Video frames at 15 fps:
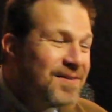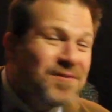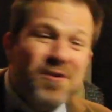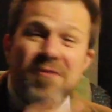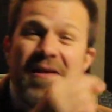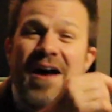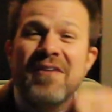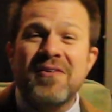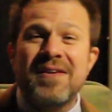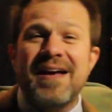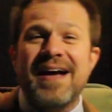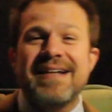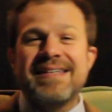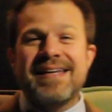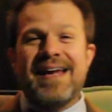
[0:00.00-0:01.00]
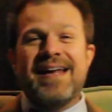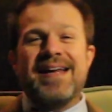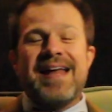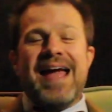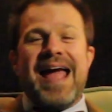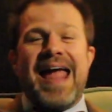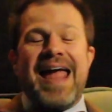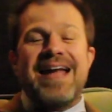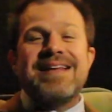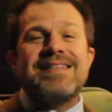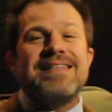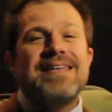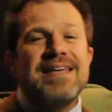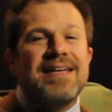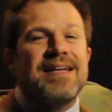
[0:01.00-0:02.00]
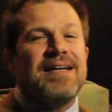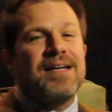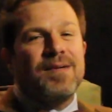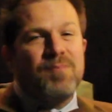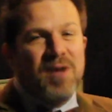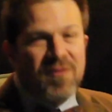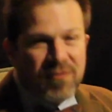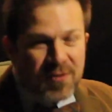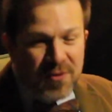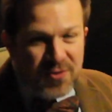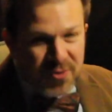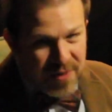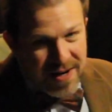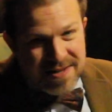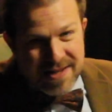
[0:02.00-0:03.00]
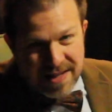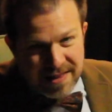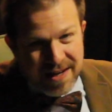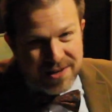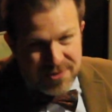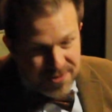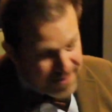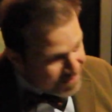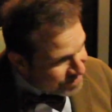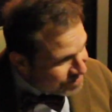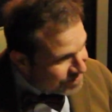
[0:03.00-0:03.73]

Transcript: 2019 Antique Buffalo Trace Collection.